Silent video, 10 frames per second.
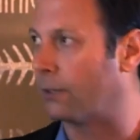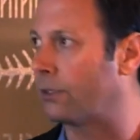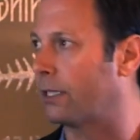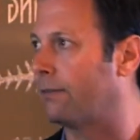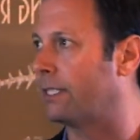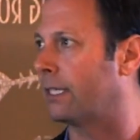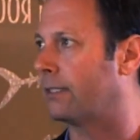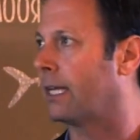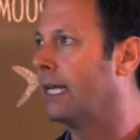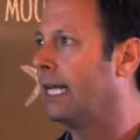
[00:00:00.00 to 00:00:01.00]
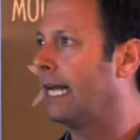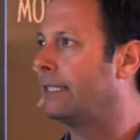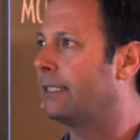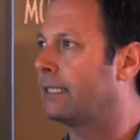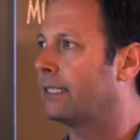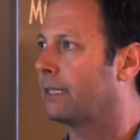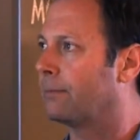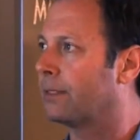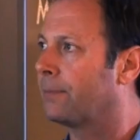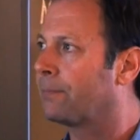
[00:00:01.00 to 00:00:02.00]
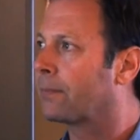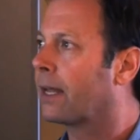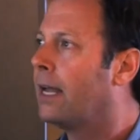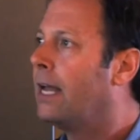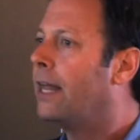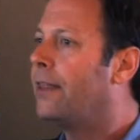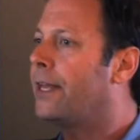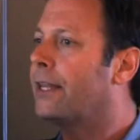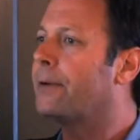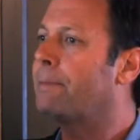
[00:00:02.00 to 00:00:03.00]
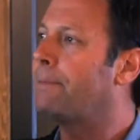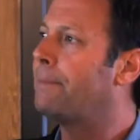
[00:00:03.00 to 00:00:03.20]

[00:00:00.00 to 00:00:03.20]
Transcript: services and systems. The other